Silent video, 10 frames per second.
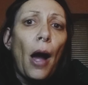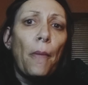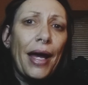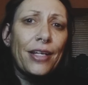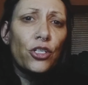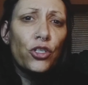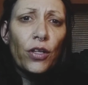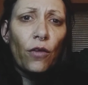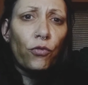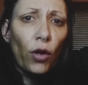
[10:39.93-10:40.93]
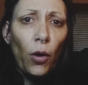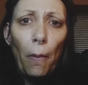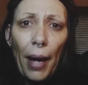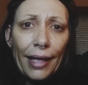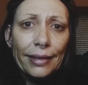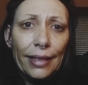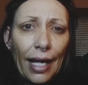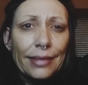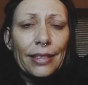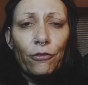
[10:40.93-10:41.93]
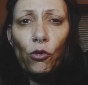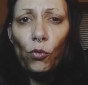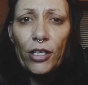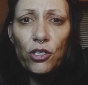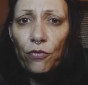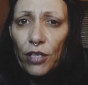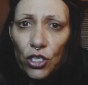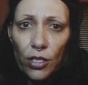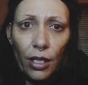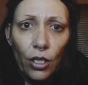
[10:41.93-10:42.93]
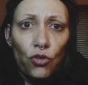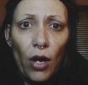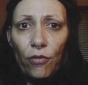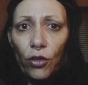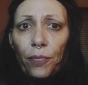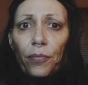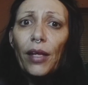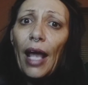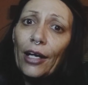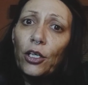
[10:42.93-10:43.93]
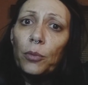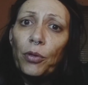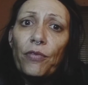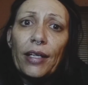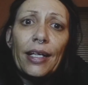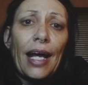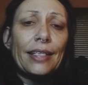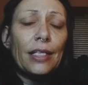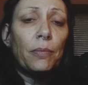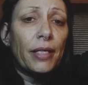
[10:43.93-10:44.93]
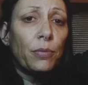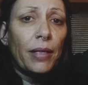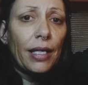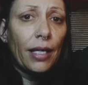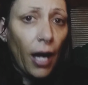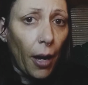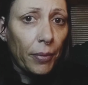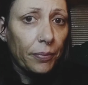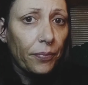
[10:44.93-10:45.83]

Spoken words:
A passenger in the front or back seat has a different range of vision than the driver and could prevent an accident by speaking up.